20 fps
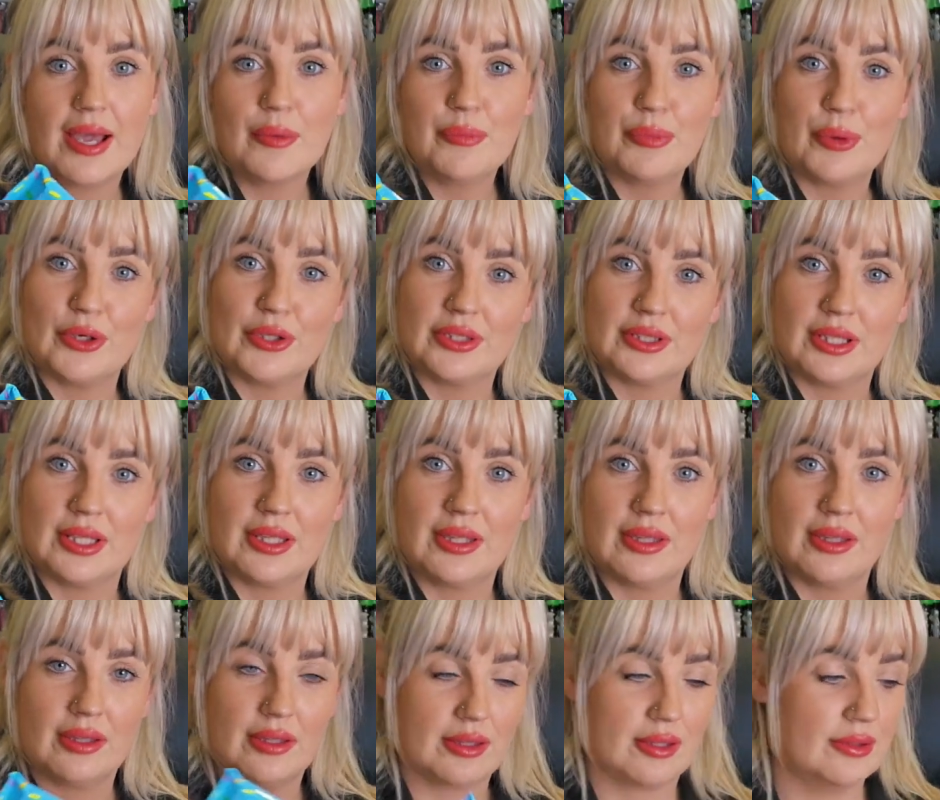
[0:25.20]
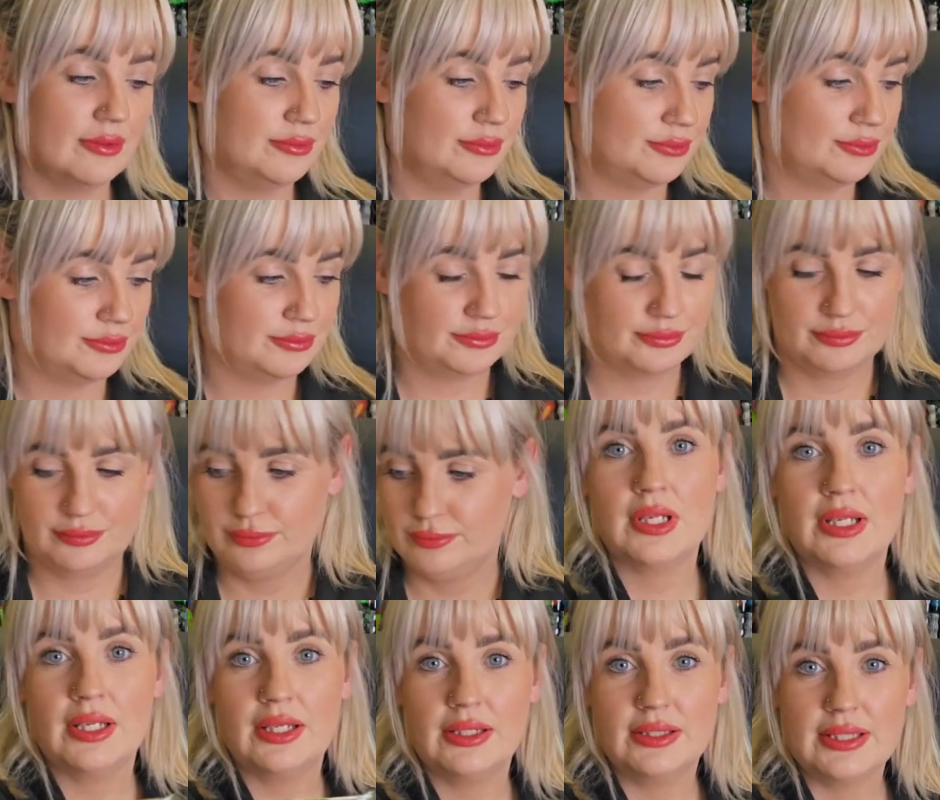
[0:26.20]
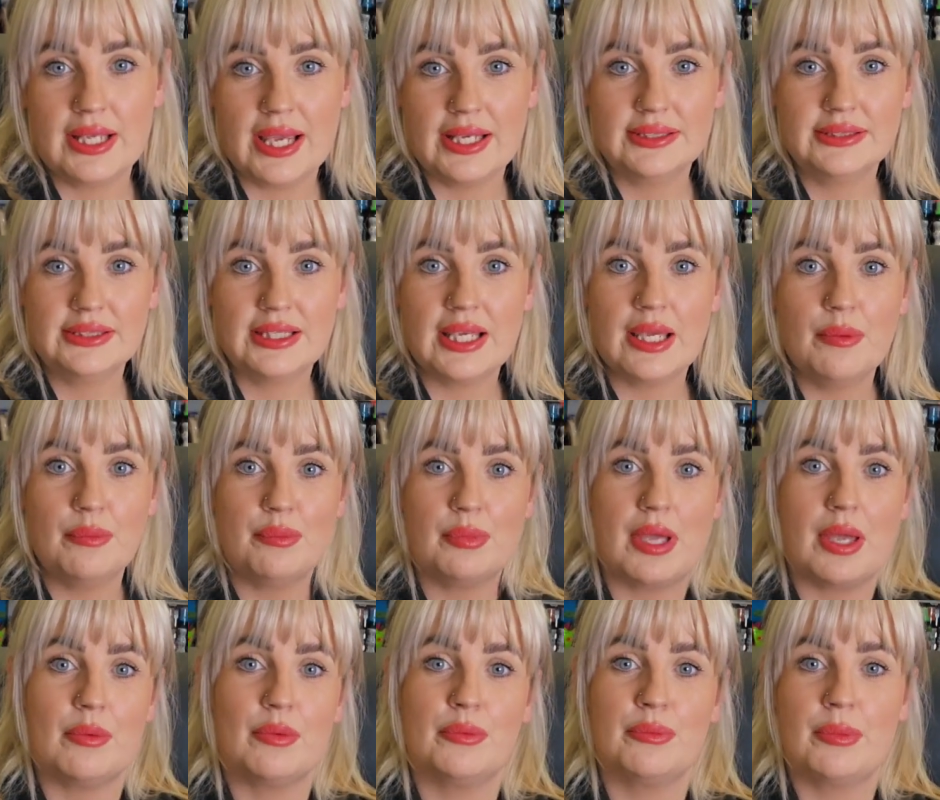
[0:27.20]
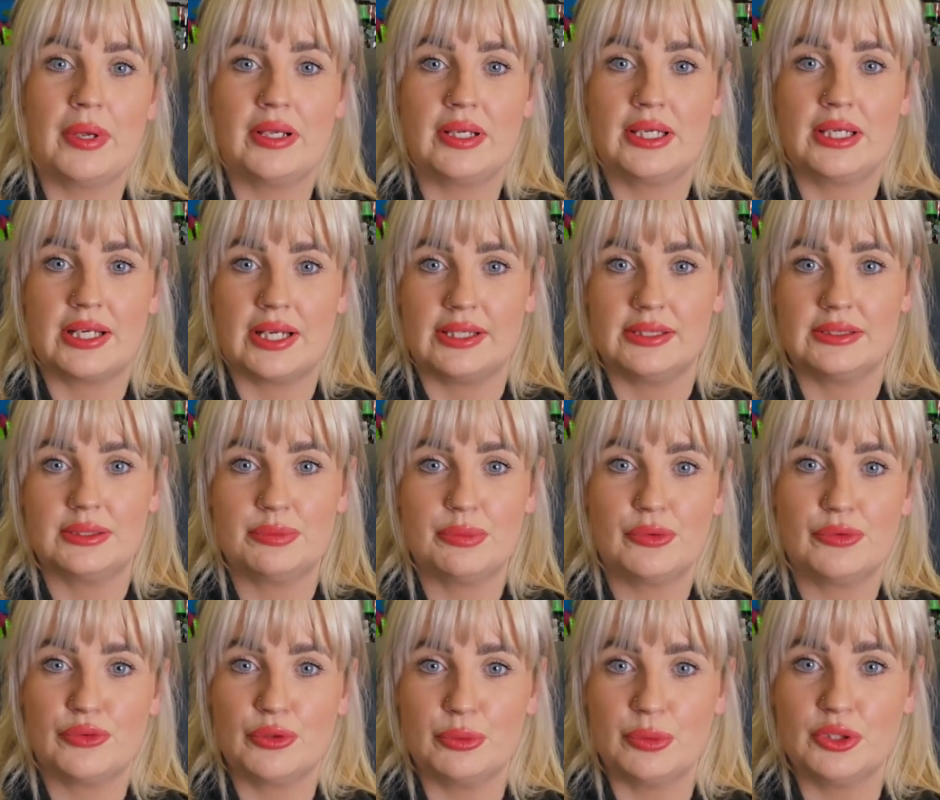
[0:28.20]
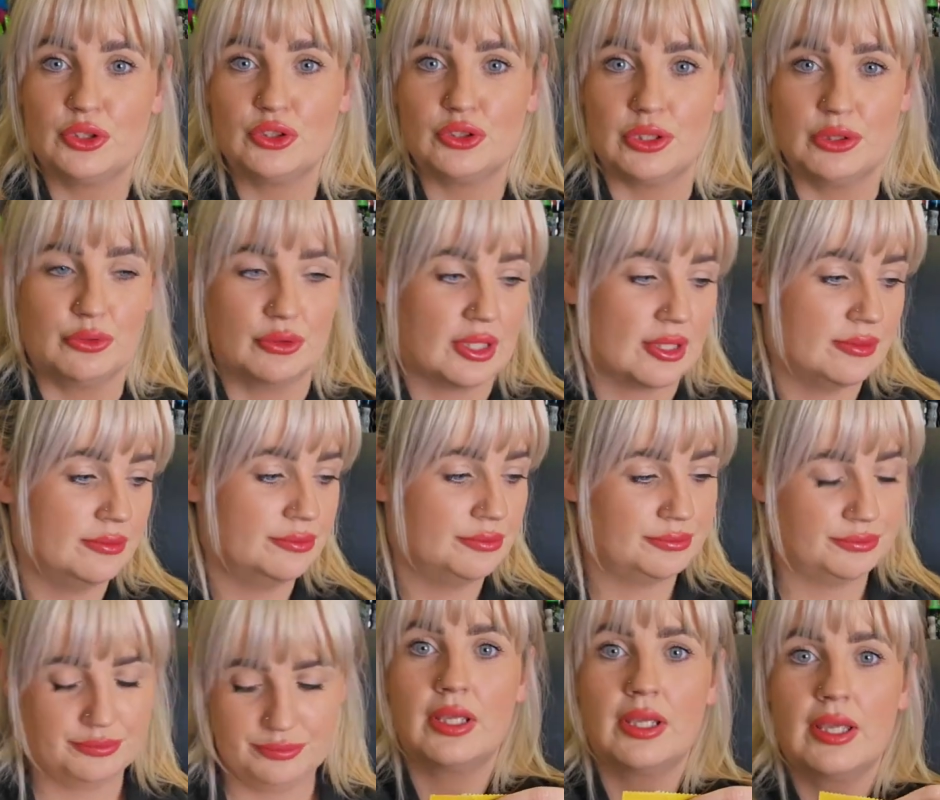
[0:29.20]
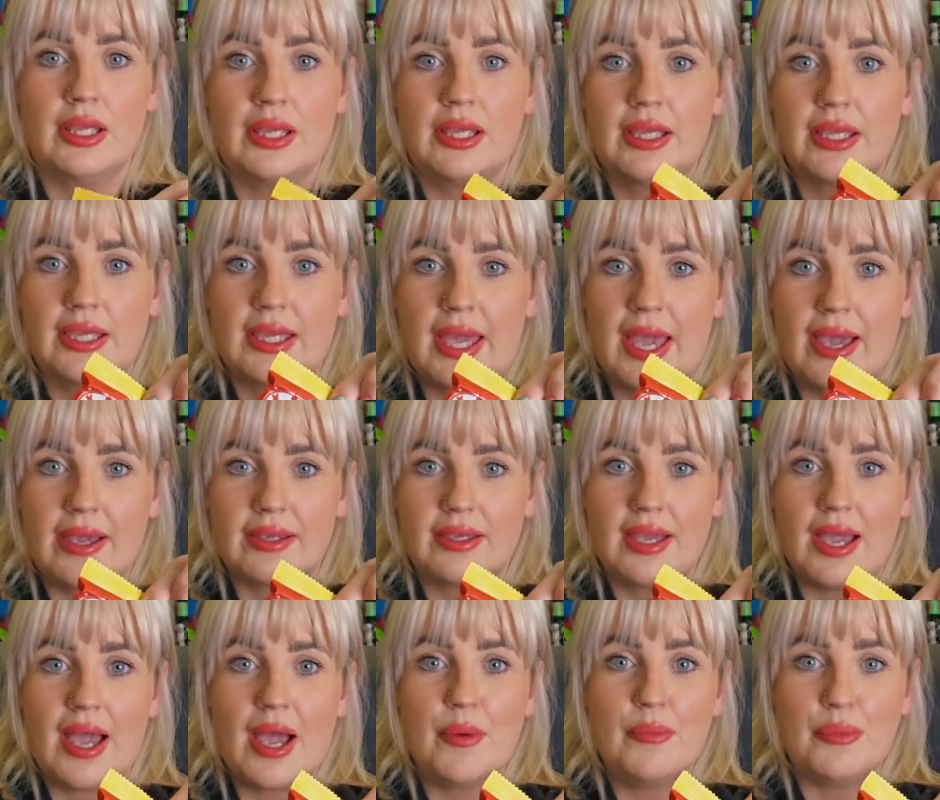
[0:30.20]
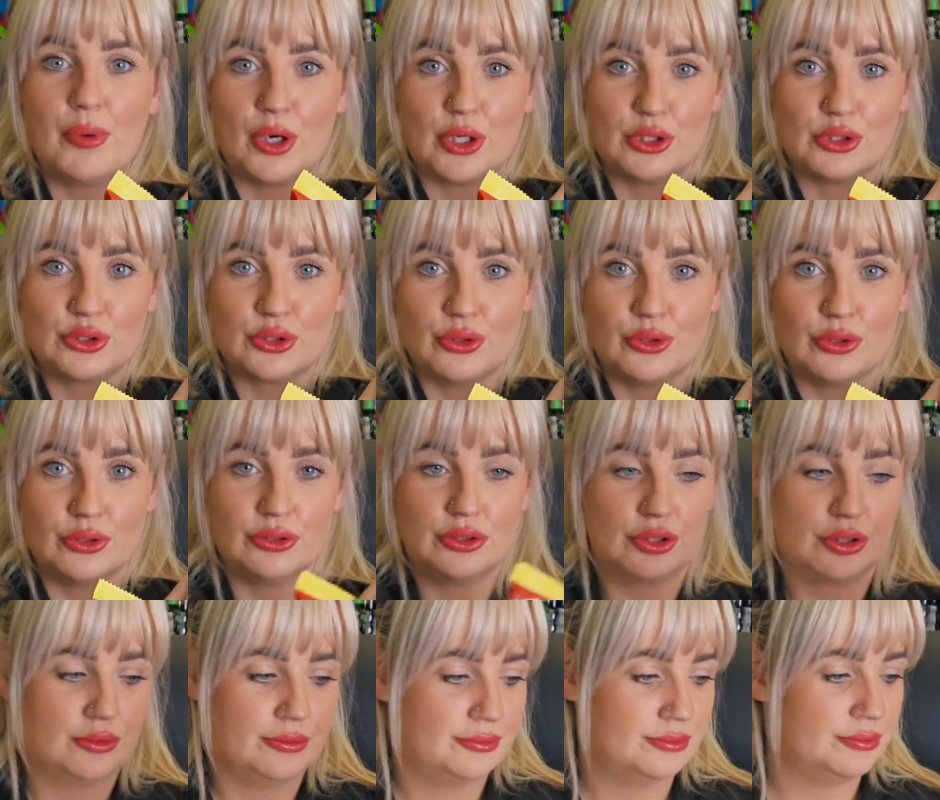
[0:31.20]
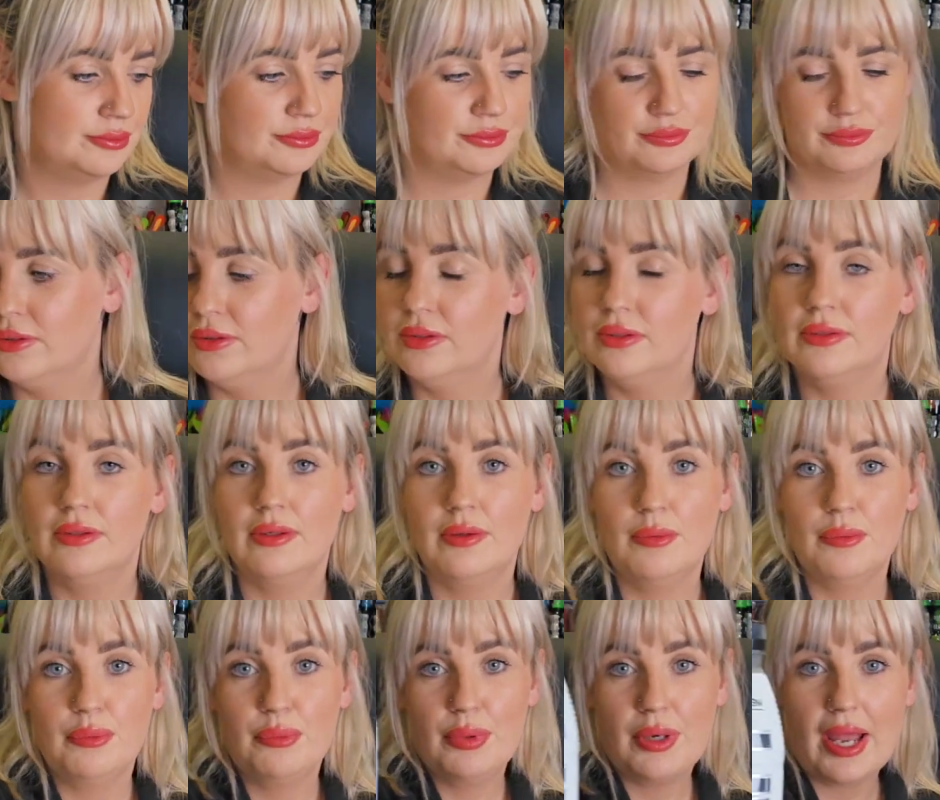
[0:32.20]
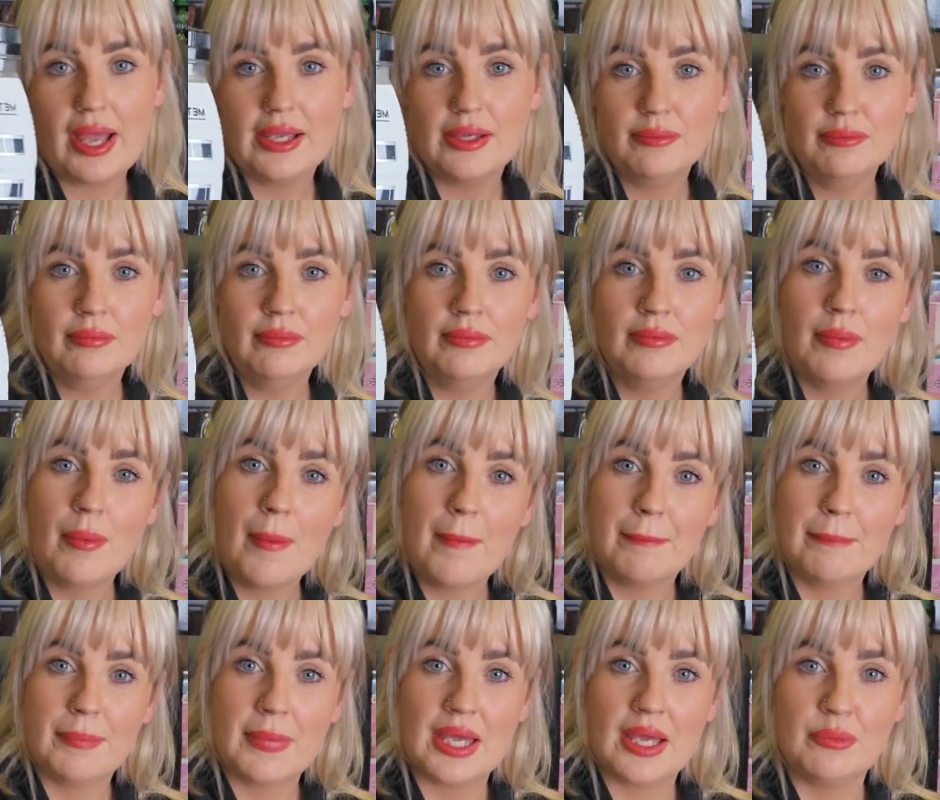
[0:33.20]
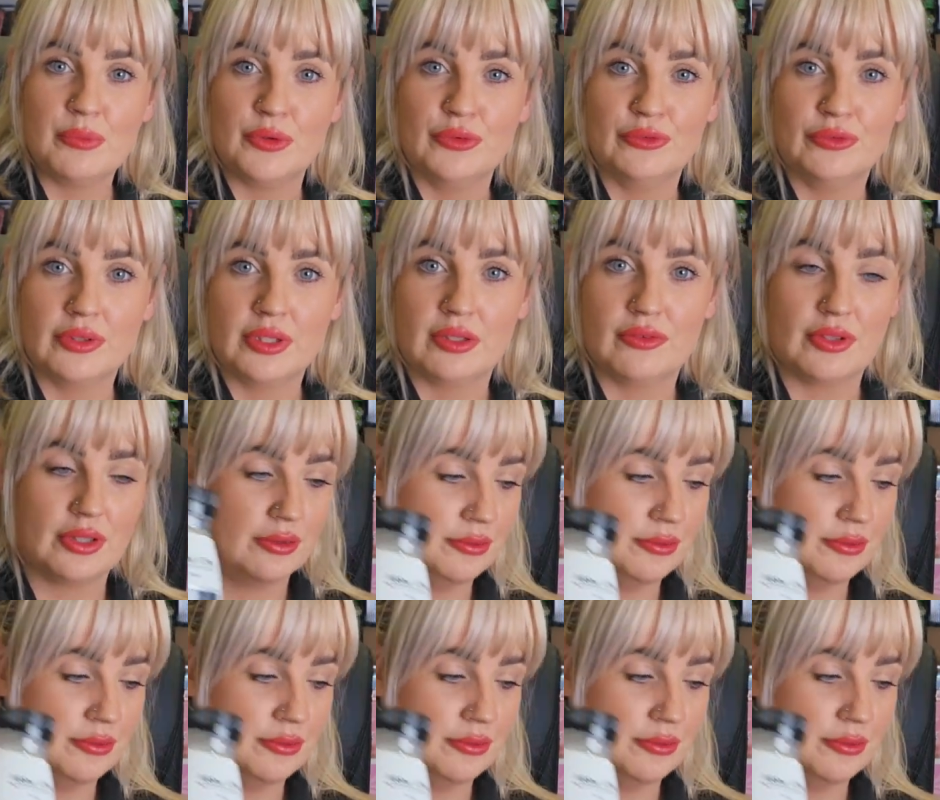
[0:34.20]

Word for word: Birthday Cake. Nestle Peppermint Crisp from Australia. Kit Kat Butterscotch. Prime Meta Moon flavour.